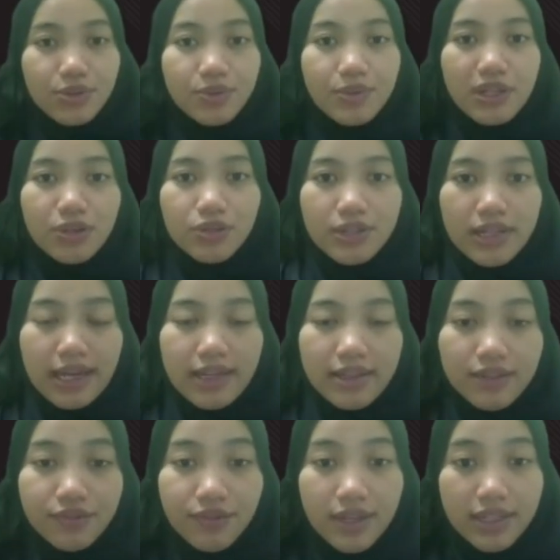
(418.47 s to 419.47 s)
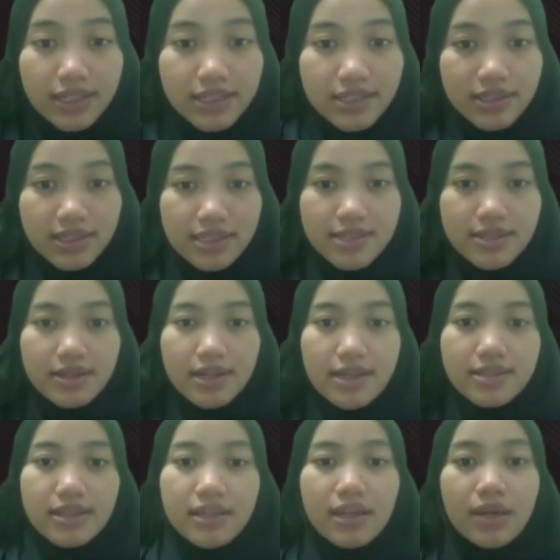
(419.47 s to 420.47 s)
we will look at the financial
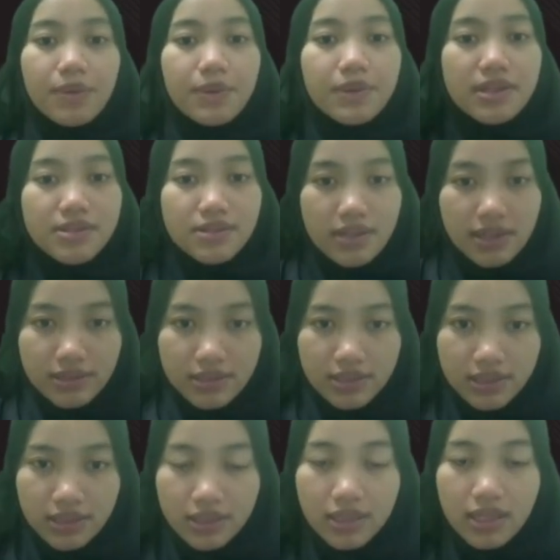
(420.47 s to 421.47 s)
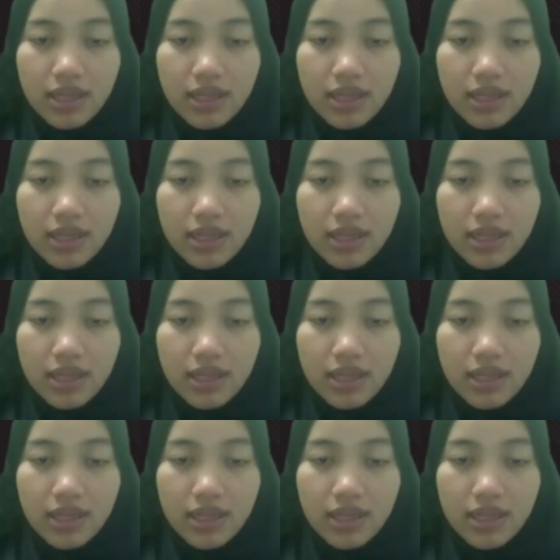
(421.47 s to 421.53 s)
distress in capital structure.